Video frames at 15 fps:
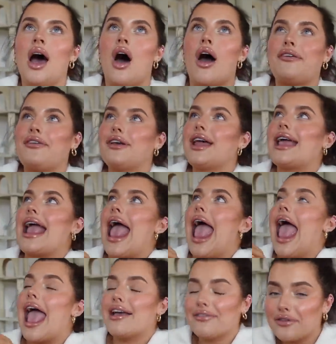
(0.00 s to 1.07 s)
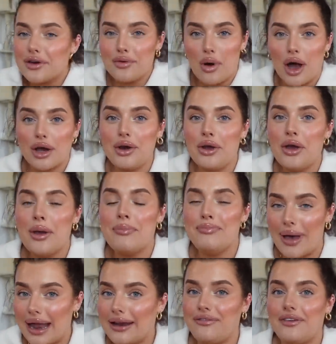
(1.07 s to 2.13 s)
I feel like everyone
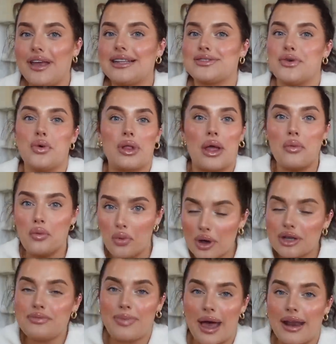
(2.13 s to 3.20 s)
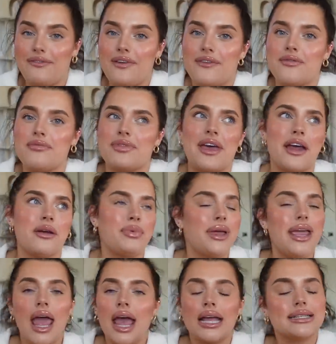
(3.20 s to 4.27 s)
benefits or like would benefit from
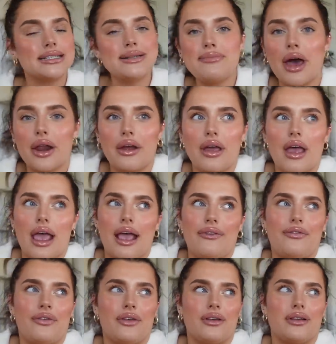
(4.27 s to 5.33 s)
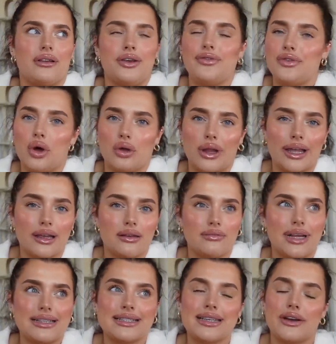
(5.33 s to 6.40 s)
therapy. It doesn't matter if you've not like
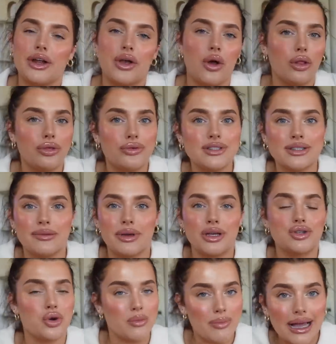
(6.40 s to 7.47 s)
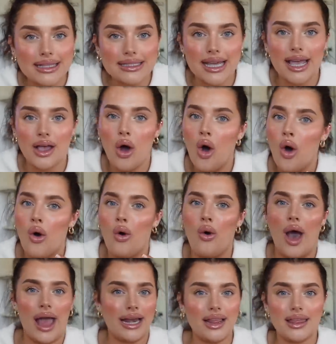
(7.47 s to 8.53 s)
necessarily gone through something traumatic or
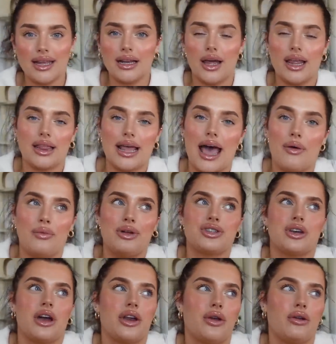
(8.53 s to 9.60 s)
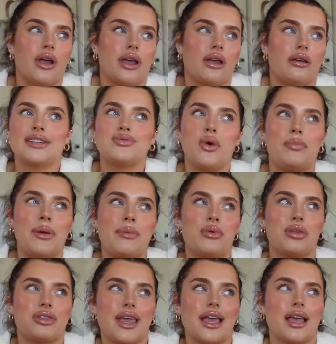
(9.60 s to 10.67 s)
anything like that, which I know like is what people
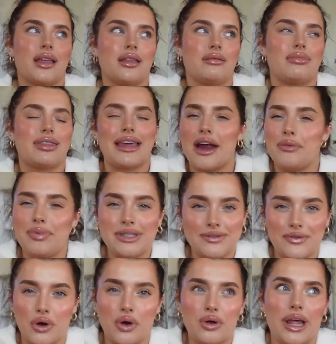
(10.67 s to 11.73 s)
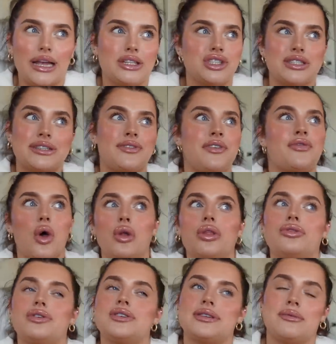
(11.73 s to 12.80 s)
think therapy's for. Like just if you've gone
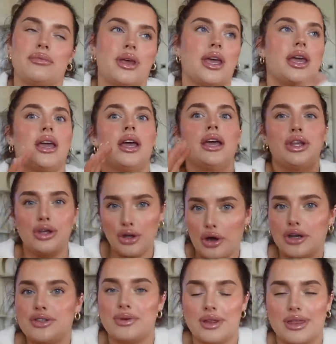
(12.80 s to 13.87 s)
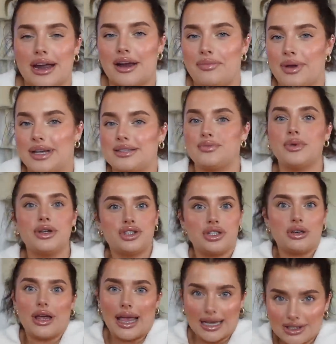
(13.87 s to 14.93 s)
through something, you go to a therapist,
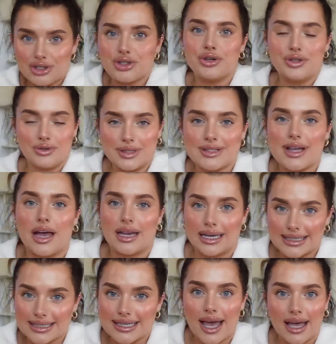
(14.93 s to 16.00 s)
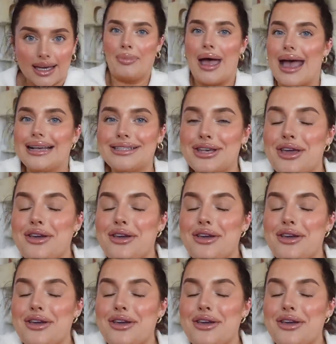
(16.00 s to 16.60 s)
which is true to a certain extent. But as